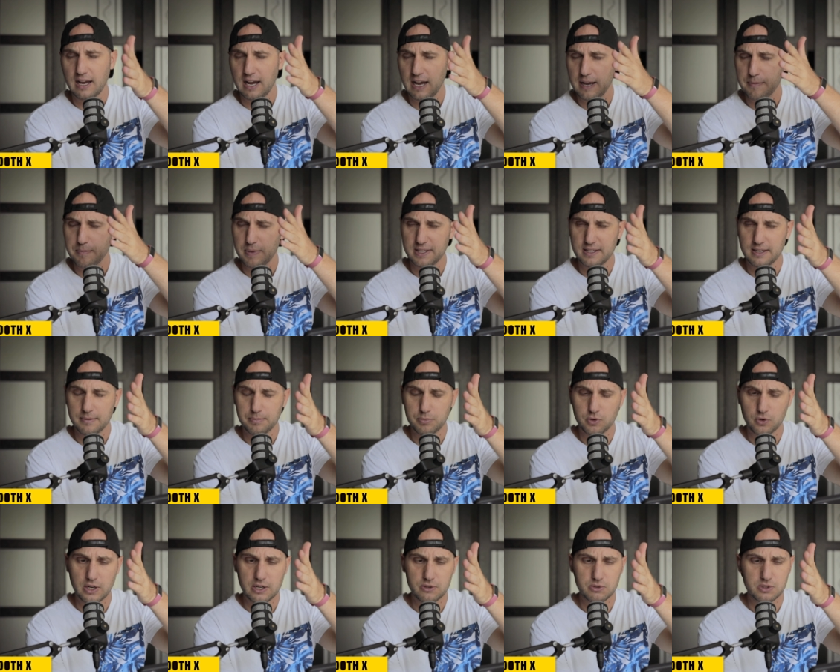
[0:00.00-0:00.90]
I bet I
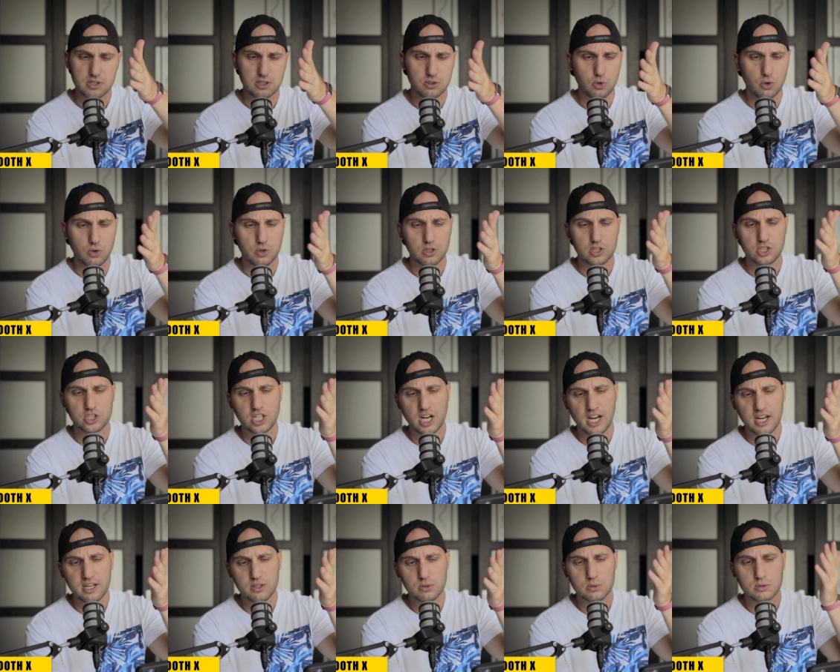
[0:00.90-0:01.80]
pronounce it wrong.
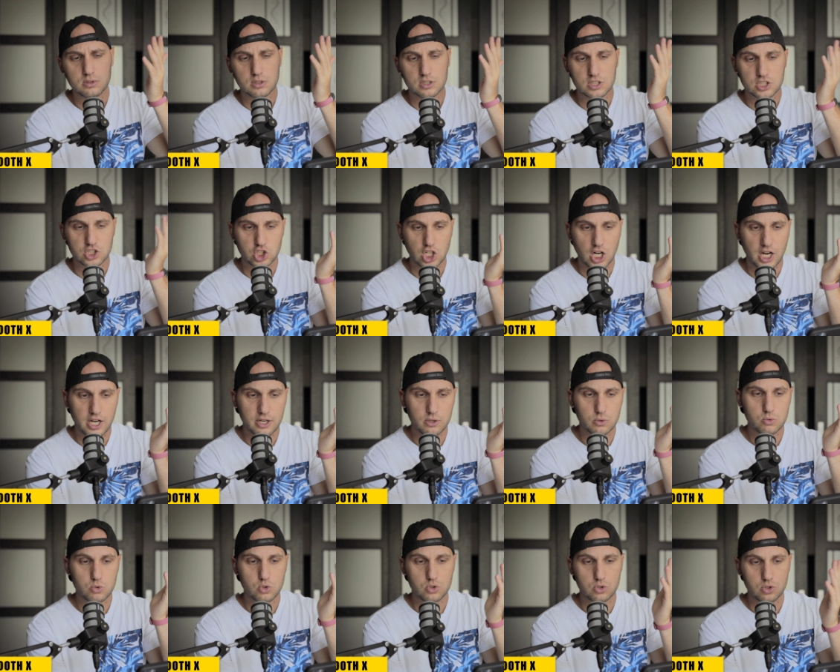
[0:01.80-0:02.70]

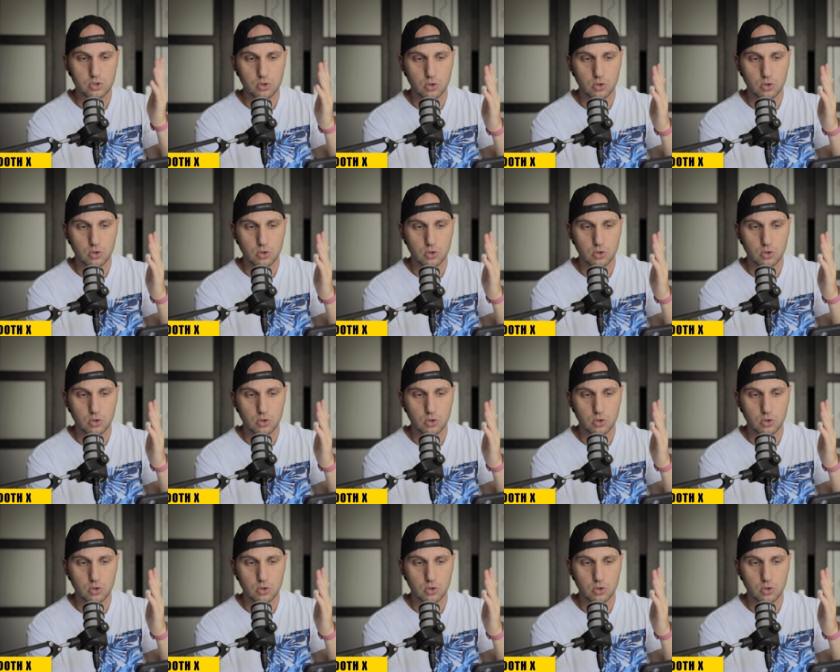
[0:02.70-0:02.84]
Zhiyun